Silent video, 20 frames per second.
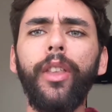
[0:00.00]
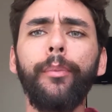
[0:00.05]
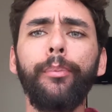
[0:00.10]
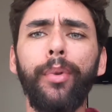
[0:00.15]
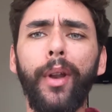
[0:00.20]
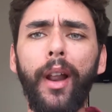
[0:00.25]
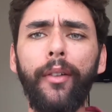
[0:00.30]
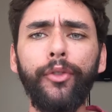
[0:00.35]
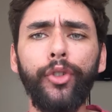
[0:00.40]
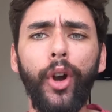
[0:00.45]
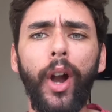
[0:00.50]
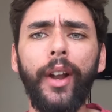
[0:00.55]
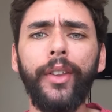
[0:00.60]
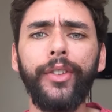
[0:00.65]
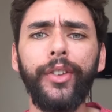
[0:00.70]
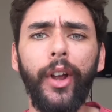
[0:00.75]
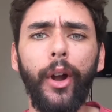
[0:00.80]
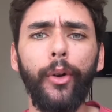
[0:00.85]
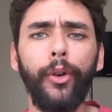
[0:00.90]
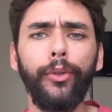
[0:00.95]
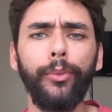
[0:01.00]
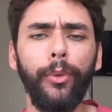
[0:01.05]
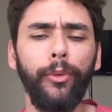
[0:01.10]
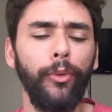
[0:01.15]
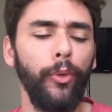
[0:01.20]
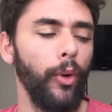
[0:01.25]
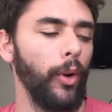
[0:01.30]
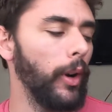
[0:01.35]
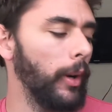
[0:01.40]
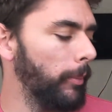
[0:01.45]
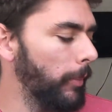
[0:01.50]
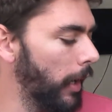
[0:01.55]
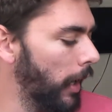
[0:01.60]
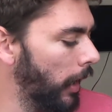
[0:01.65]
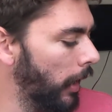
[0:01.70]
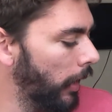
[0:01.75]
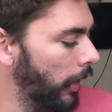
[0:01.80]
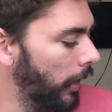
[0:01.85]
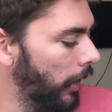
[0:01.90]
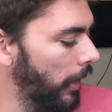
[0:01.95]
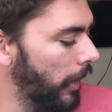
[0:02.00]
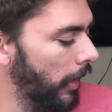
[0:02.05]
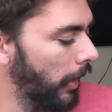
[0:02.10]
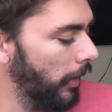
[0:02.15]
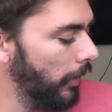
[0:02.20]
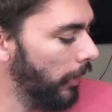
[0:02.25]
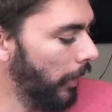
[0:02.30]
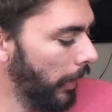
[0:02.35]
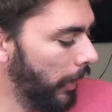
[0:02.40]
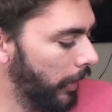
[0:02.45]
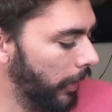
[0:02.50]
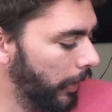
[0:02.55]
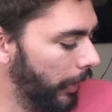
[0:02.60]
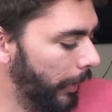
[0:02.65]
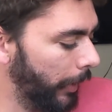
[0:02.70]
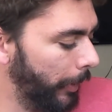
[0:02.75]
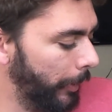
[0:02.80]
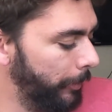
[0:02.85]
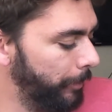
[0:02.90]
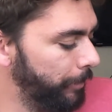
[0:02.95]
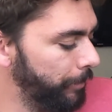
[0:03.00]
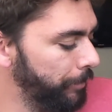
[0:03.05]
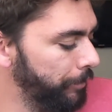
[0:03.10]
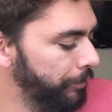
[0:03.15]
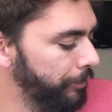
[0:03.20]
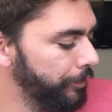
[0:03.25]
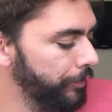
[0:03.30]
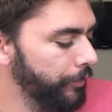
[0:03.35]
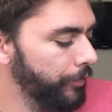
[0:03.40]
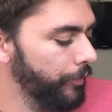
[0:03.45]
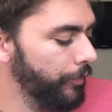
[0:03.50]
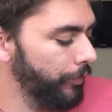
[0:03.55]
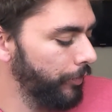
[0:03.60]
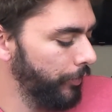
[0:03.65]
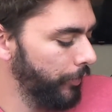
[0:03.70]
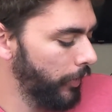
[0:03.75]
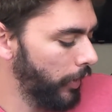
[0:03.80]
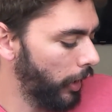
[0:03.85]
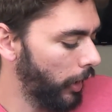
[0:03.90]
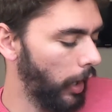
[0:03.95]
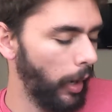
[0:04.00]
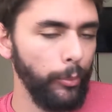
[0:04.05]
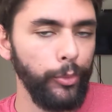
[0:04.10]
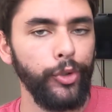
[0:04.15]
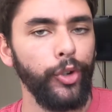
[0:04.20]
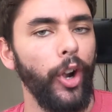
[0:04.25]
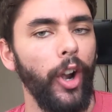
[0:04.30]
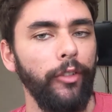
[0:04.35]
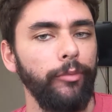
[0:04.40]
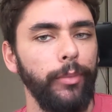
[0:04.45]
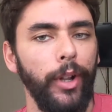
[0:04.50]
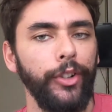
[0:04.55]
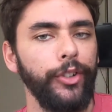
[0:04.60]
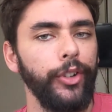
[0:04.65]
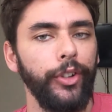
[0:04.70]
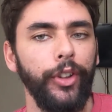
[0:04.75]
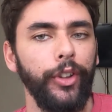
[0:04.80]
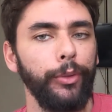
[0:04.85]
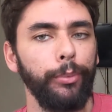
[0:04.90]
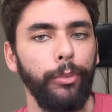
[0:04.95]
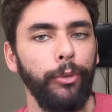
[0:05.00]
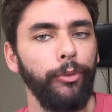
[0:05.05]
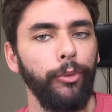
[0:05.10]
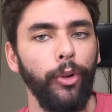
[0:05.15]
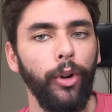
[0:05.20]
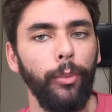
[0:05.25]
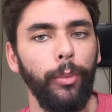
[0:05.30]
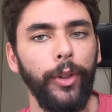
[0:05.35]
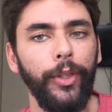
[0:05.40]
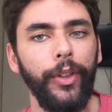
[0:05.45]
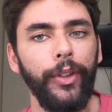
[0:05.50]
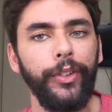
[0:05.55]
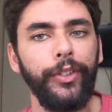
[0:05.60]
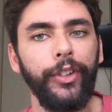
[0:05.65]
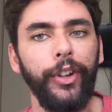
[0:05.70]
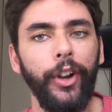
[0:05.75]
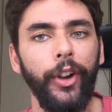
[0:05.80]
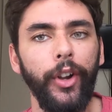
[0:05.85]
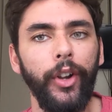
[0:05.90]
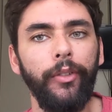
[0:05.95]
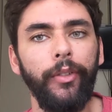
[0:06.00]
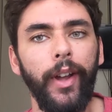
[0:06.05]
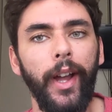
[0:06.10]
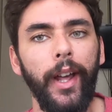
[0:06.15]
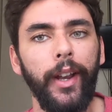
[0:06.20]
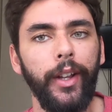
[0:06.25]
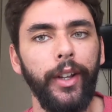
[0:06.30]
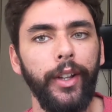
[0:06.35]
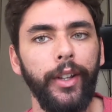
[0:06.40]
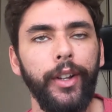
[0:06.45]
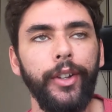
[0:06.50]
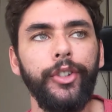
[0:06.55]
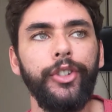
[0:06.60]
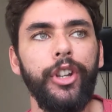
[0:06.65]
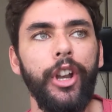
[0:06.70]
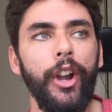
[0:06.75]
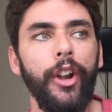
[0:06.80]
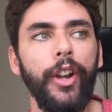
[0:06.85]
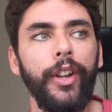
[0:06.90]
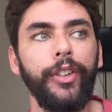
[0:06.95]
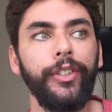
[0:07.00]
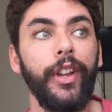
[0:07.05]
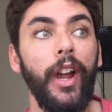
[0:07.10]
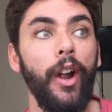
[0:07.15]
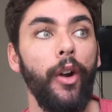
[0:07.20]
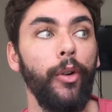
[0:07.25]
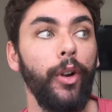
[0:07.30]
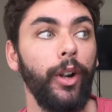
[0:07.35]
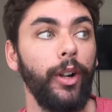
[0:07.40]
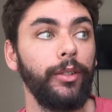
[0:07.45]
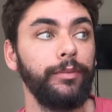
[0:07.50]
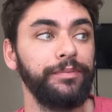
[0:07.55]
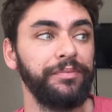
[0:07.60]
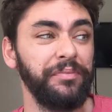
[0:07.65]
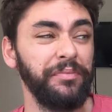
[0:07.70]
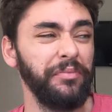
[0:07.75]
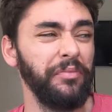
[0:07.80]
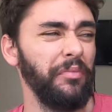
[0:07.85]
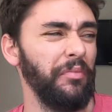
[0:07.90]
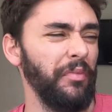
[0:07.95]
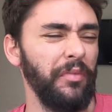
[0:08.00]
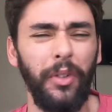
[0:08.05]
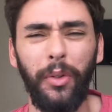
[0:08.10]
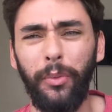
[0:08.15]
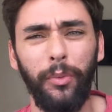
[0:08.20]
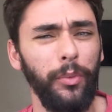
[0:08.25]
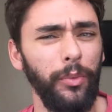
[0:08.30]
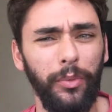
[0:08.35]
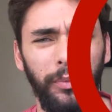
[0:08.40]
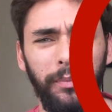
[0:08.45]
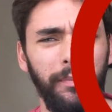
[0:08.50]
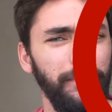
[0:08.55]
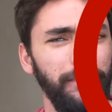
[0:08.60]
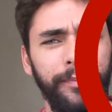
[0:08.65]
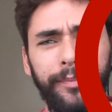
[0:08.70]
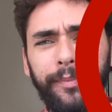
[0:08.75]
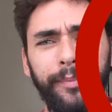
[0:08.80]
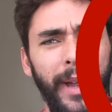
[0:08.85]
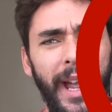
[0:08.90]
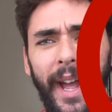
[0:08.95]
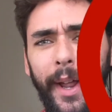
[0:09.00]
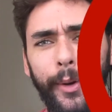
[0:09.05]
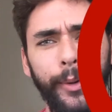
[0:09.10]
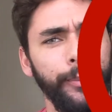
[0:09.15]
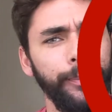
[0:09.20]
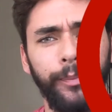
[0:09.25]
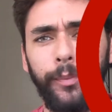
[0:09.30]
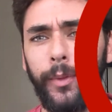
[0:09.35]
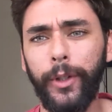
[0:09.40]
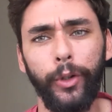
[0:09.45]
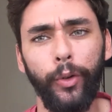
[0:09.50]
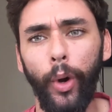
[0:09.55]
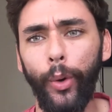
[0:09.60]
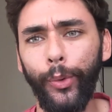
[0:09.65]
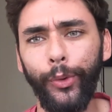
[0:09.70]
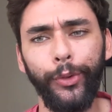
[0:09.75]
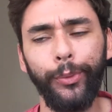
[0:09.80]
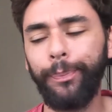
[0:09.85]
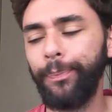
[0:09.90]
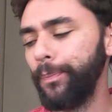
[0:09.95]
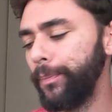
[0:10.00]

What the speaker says: But I've tried sours before. Like, I'm sure I've mentioned this before, but the Sierra Nevada cherry sour, bad. Gross.